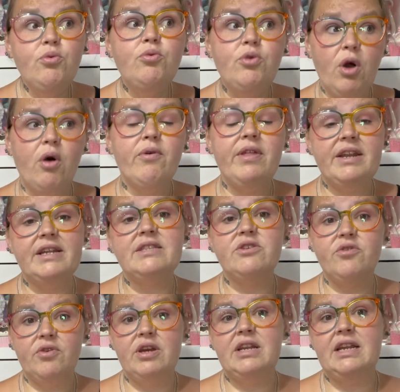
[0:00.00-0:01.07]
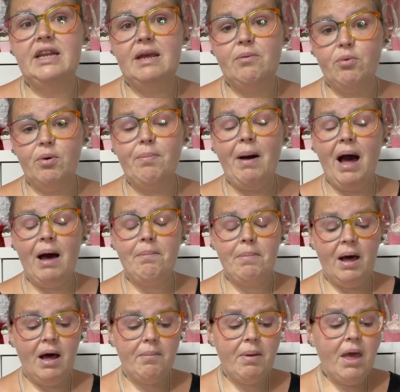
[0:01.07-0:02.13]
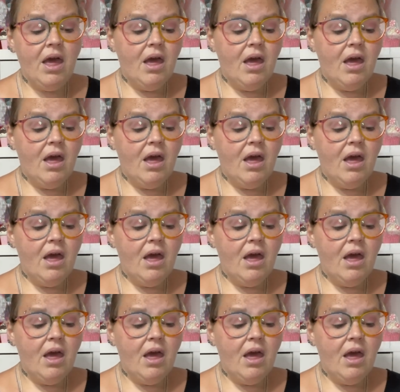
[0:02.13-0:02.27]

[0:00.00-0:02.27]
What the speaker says: know that it's green and it will pop up.